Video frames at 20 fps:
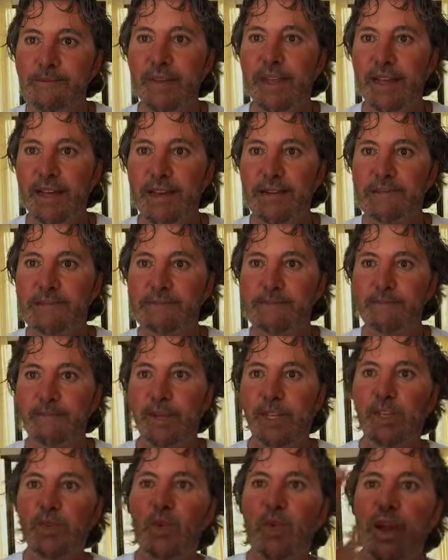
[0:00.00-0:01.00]
yeah,
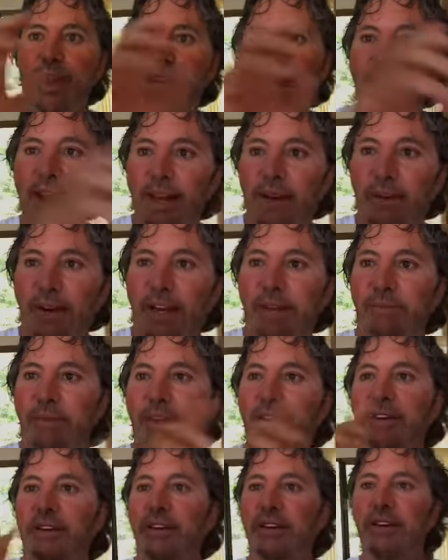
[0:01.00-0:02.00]
between that
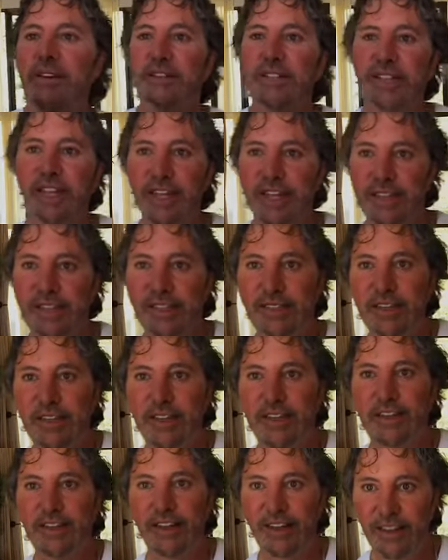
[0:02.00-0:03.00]
grandmother and those kids.
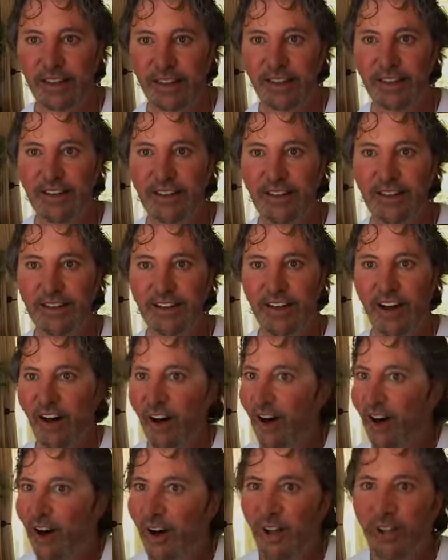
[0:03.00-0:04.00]

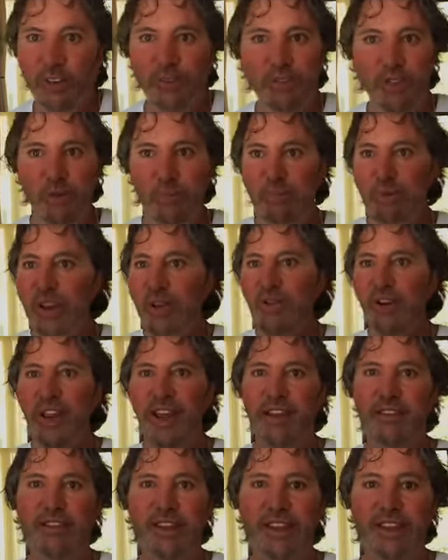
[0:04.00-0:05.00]
All of the
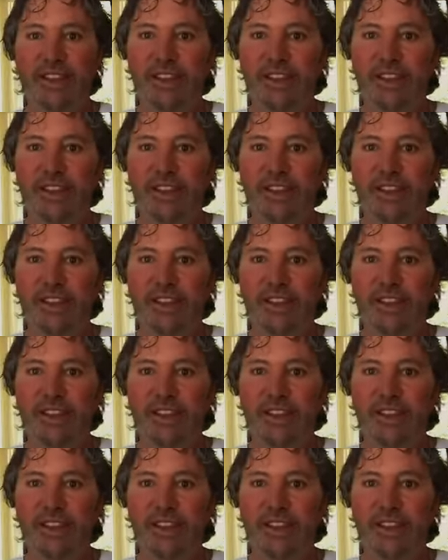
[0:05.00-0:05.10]
beauty of it.